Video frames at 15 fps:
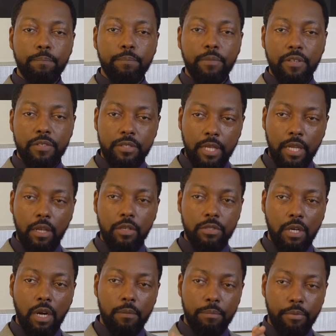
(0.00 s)
the cells
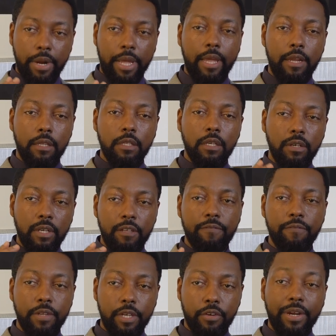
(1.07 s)
in our brain literally
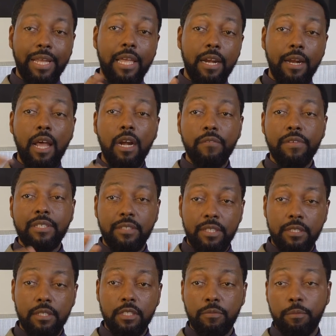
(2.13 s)
flicker in and out of
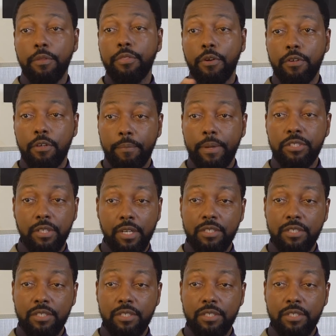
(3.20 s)
existence from the 3rd dimension.